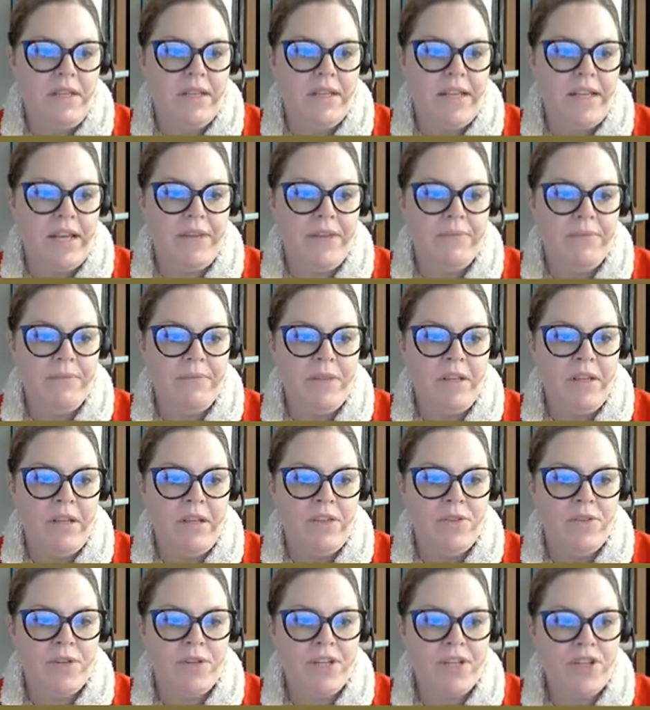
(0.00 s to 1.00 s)
Okay,
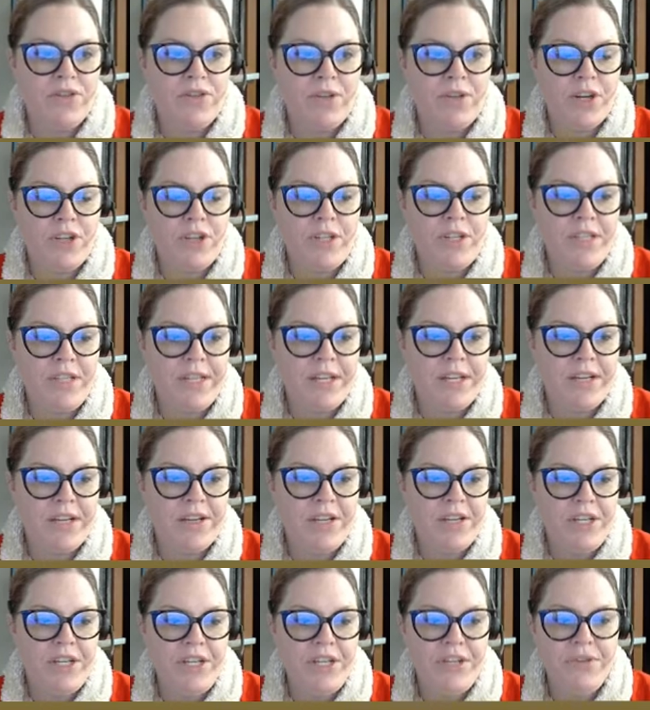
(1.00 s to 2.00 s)
so our instructions
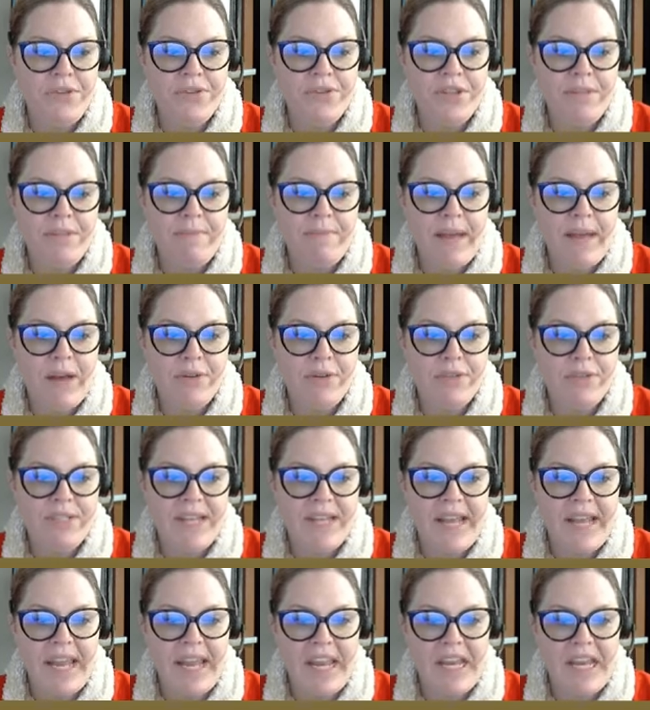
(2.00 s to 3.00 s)
here, use the mouse
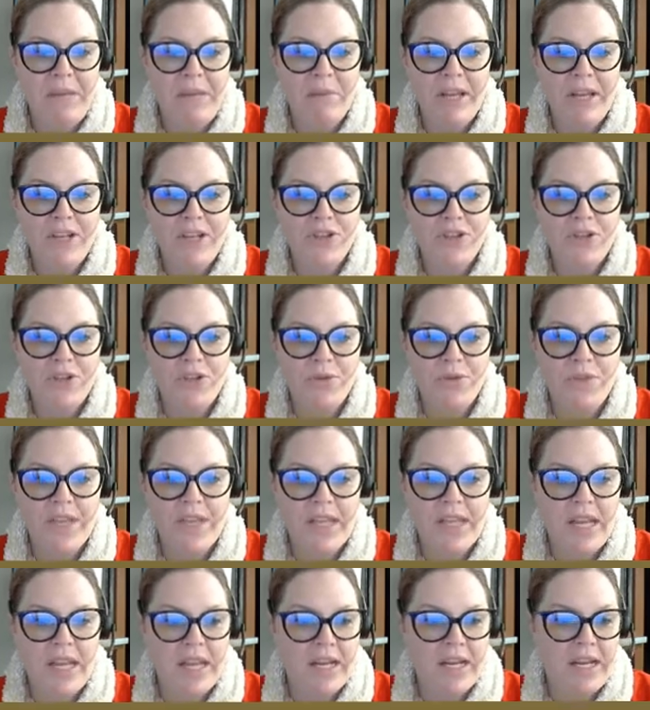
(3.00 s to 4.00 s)
to aim and shoot
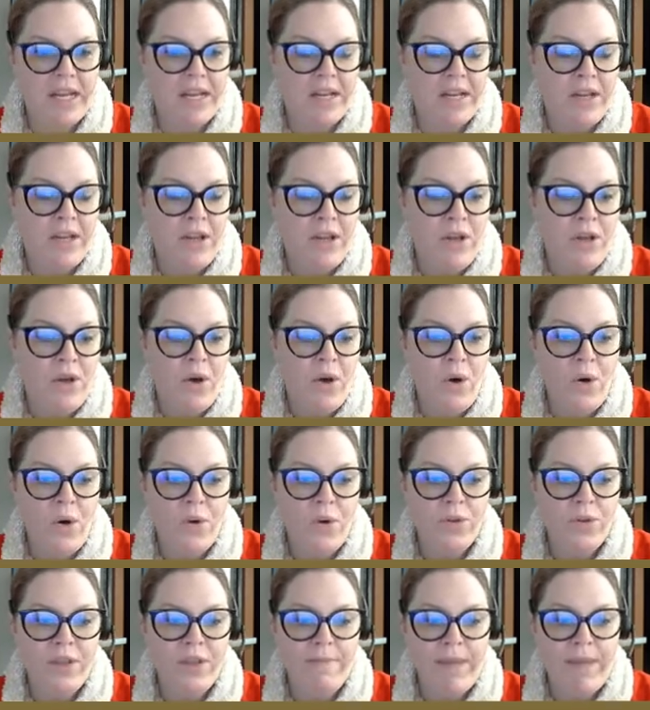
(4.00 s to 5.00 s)
the cannon.
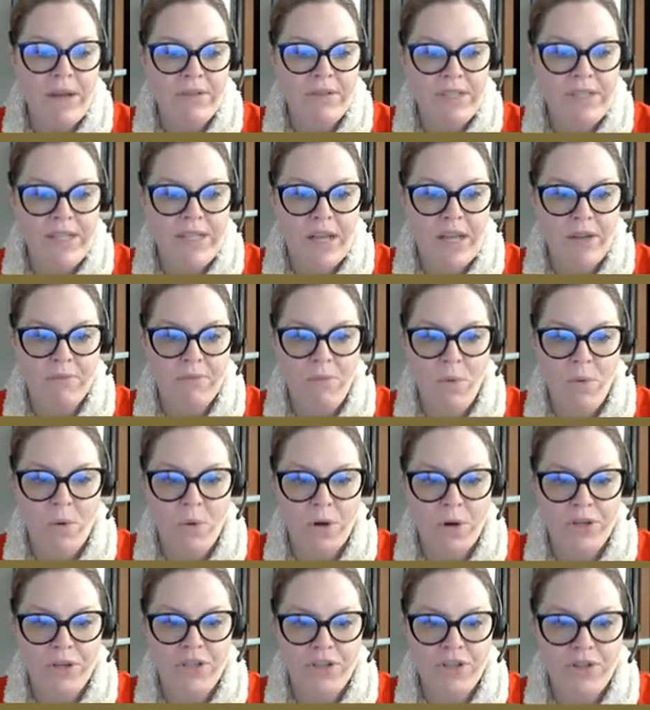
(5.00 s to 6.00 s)
Hold the mouse down
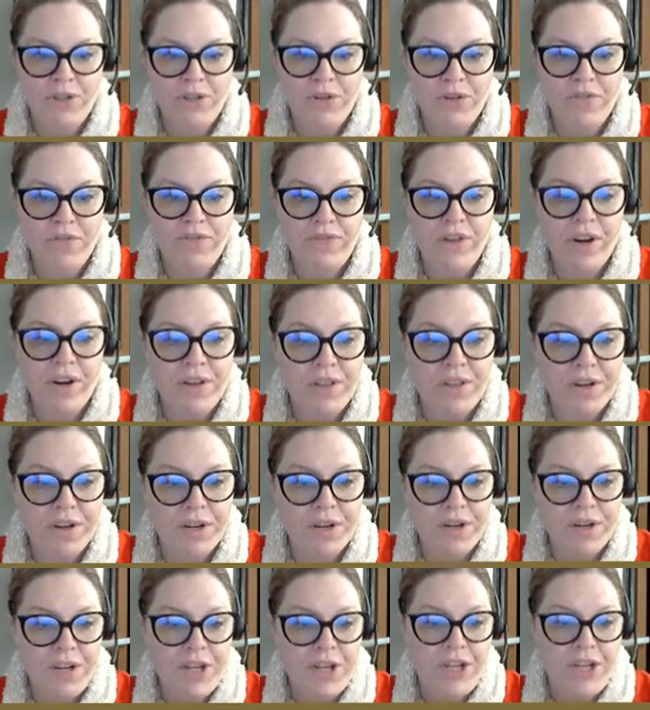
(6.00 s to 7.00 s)
more to shoot
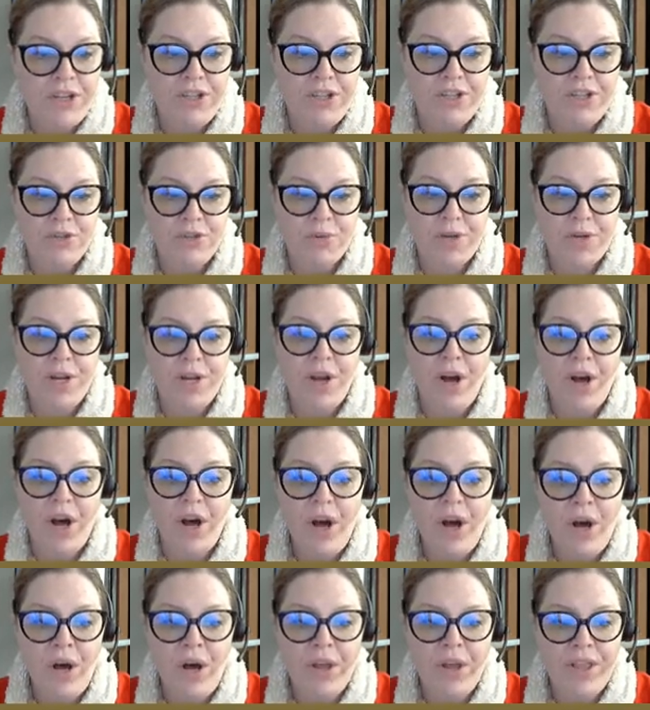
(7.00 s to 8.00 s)
farther. Destroy
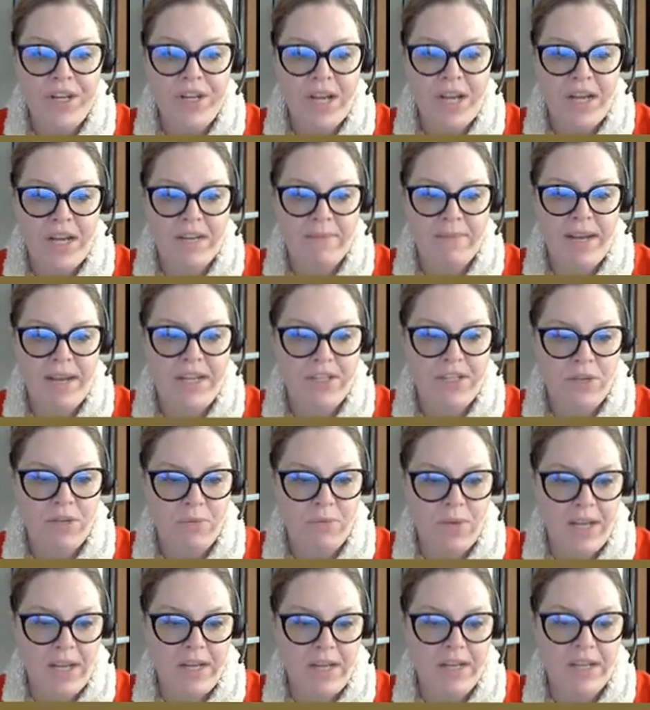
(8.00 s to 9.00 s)
all the dynamite to
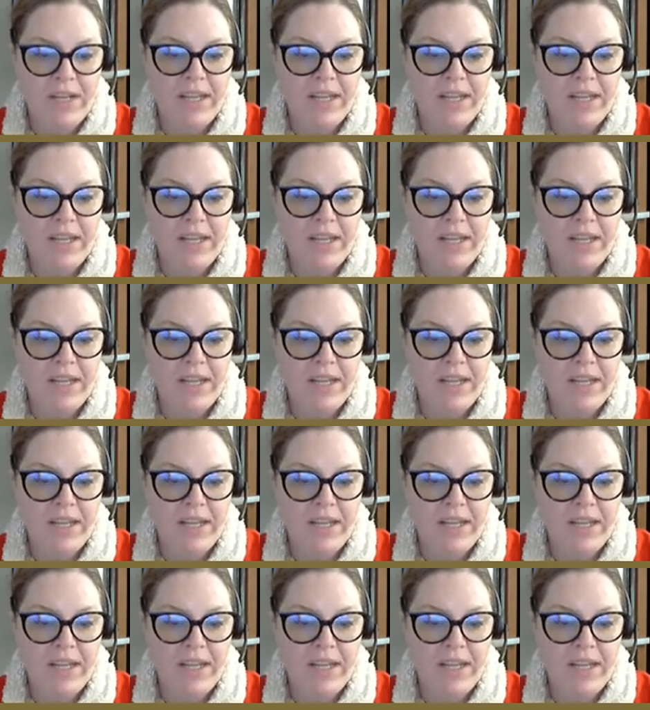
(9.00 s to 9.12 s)
win.